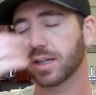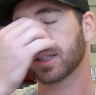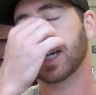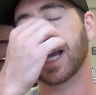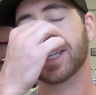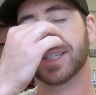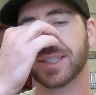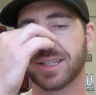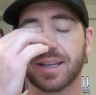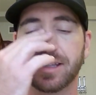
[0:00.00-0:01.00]

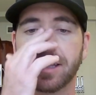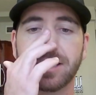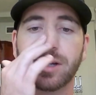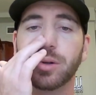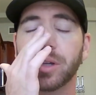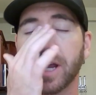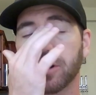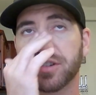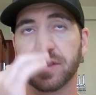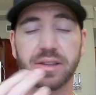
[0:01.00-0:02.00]
Guys, who
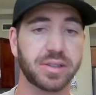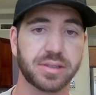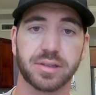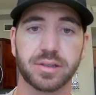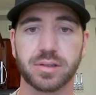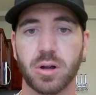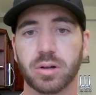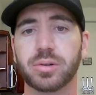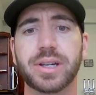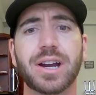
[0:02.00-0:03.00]
cares if they listen to the song?
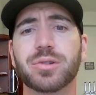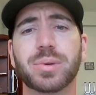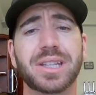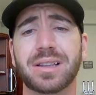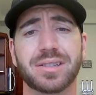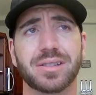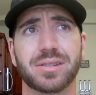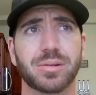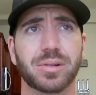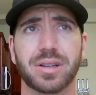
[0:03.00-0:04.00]
Who cares what they listen
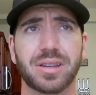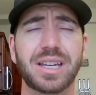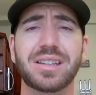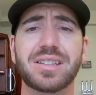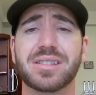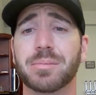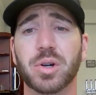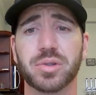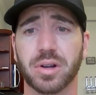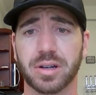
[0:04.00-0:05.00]
to? They could listen to
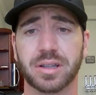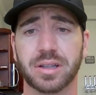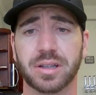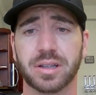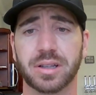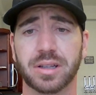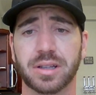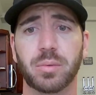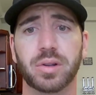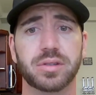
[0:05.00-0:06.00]
Mozart in the locker room if
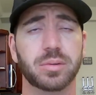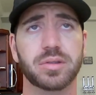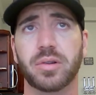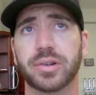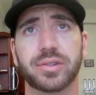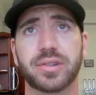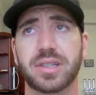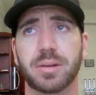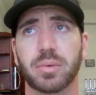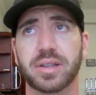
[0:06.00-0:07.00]
they want to, as long as the
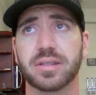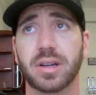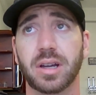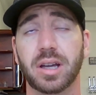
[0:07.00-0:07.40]
team wins.